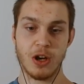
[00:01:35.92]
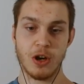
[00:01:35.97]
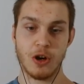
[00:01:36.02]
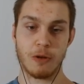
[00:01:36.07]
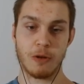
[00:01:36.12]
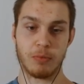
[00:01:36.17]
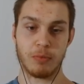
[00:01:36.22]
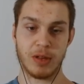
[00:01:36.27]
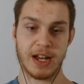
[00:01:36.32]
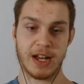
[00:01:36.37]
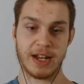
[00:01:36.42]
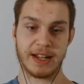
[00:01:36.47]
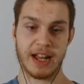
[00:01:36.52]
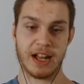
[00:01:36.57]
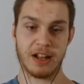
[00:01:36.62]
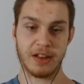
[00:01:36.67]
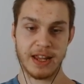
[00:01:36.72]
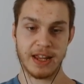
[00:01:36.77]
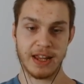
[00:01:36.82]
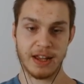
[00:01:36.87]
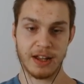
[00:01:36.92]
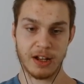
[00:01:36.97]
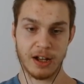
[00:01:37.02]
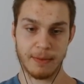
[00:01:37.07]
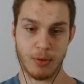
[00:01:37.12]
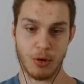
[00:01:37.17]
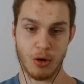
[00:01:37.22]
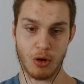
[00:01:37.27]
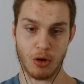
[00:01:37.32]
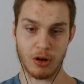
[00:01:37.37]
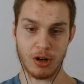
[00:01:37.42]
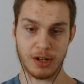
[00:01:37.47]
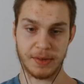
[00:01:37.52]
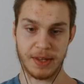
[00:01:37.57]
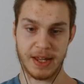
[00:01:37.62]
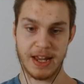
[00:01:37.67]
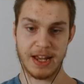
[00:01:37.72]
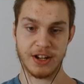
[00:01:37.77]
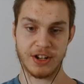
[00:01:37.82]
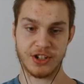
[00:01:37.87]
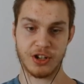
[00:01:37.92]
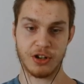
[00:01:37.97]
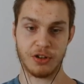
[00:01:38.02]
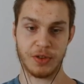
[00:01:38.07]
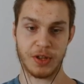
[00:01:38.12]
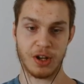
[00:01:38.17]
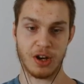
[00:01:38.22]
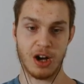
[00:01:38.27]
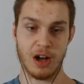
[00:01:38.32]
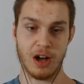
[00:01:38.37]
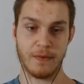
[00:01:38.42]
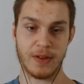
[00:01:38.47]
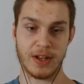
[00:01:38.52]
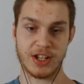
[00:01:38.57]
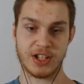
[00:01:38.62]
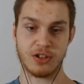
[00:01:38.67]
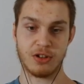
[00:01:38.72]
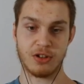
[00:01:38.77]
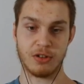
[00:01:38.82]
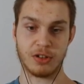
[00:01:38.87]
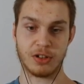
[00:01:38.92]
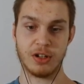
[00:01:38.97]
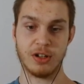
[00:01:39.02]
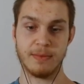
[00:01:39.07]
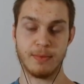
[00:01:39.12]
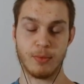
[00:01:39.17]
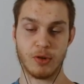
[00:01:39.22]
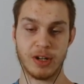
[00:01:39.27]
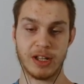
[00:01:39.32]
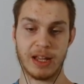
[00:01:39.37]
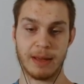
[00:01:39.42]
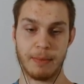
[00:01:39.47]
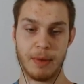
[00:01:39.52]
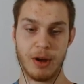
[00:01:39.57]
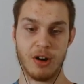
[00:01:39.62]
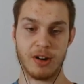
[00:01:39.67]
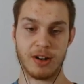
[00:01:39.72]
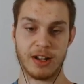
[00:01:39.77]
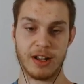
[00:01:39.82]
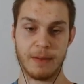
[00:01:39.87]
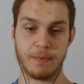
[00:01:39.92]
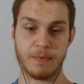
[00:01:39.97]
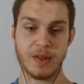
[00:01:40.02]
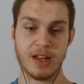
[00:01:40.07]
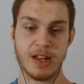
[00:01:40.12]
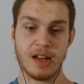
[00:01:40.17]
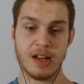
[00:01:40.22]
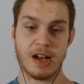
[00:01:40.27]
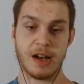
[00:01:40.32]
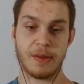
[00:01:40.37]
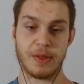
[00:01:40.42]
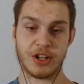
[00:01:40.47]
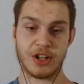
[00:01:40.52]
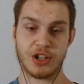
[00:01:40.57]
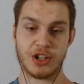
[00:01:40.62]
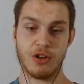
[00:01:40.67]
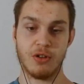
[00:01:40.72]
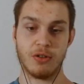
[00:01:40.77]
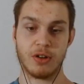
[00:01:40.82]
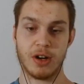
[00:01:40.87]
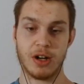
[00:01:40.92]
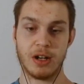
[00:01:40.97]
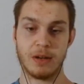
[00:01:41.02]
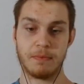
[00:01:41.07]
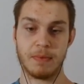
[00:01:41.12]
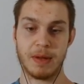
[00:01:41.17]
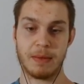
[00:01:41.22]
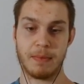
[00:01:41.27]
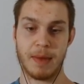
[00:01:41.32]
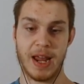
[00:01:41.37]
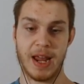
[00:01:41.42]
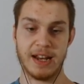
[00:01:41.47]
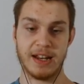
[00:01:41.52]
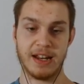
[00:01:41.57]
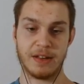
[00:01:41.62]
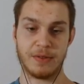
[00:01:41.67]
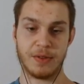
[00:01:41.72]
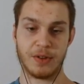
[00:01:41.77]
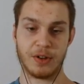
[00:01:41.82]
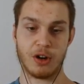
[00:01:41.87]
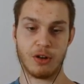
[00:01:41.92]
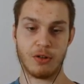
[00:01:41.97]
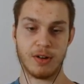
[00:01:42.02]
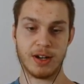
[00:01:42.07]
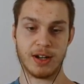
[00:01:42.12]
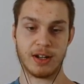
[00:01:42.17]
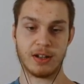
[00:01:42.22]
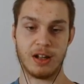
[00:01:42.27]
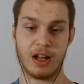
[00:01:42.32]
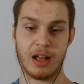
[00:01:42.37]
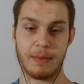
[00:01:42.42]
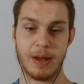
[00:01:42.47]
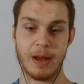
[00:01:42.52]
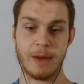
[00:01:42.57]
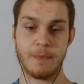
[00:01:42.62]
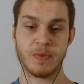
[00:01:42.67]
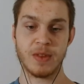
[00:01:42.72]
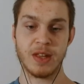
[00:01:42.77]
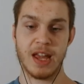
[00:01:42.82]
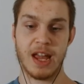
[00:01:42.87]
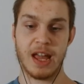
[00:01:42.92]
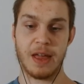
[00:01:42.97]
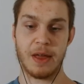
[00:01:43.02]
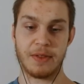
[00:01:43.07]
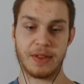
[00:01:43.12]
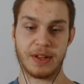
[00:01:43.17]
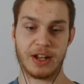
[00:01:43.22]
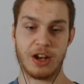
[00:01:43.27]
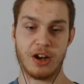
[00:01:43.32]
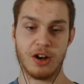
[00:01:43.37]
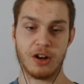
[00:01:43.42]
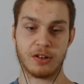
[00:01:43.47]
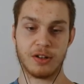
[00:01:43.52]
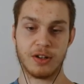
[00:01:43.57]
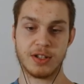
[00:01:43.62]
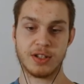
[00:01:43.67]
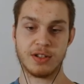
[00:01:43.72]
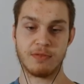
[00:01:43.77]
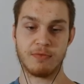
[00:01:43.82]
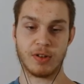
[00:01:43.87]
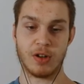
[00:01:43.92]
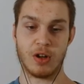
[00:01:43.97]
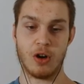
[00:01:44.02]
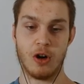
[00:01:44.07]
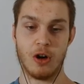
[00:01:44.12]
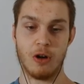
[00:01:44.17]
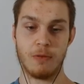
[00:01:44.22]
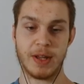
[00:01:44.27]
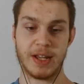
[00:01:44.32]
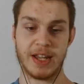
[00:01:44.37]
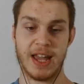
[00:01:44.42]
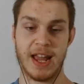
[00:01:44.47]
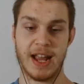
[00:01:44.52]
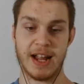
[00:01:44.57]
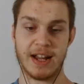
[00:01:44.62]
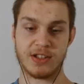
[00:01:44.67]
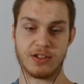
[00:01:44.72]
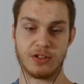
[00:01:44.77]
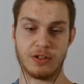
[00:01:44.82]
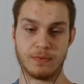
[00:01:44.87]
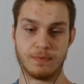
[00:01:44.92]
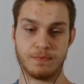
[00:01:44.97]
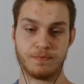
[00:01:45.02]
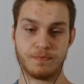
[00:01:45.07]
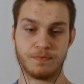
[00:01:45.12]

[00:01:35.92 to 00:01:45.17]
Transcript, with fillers: who played Kelly Kapoor on the hit show The Office, told Good Morning America that the show couldn't be made in the current climate and that the characters would all be canceled.